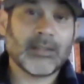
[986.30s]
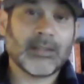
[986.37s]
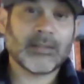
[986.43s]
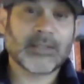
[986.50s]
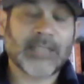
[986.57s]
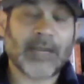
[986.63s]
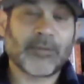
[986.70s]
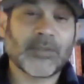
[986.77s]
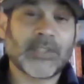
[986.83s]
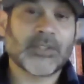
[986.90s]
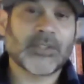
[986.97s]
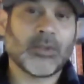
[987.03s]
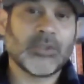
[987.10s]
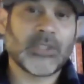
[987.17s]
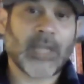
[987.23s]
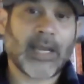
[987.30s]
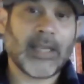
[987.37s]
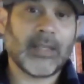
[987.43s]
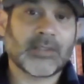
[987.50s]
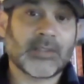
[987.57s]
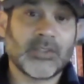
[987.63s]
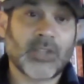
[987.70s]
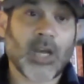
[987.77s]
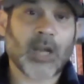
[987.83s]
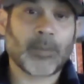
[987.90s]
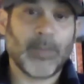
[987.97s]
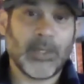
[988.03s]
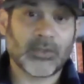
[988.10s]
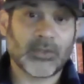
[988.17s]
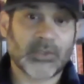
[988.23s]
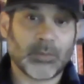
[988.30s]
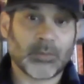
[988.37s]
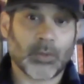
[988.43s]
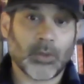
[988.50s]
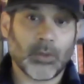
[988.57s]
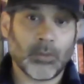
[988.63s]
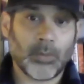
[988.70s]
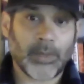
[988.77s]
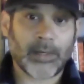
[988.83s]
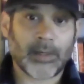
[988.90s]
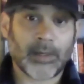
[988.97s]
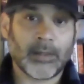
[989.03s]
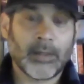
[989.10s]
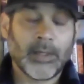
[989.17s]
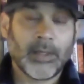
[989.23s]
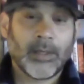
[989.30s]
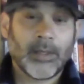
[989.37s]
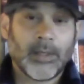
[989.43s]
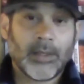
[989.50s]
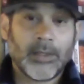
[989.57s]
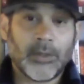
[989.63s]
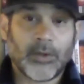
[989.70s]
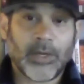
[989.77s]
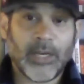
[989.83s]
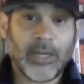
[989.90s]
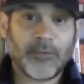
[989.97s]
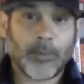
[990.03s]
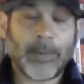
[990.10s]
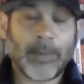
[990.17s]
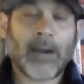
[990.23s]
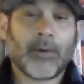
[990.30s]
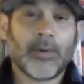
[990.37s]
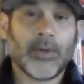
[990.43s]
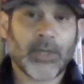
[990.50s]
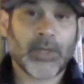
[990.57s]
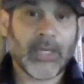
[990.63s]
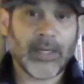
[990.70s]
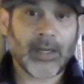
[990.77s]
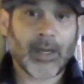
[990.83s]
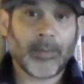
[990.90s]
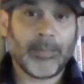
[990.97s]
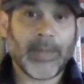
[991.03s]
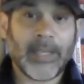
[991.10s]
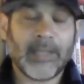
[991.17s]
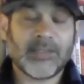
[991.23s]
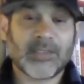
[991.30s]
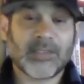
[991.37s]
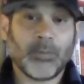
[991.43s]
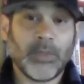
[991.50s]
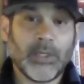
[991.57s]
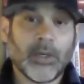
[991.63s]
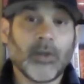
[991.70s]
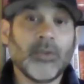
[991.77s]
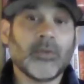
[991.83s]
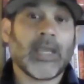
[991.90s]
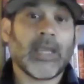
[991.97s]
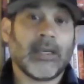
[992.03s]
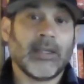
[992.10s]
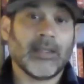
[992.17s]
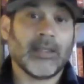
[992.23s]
San Francisco Giants Jock Peterson role, where you're hitting for power, you're getting on base, and we know you can't hit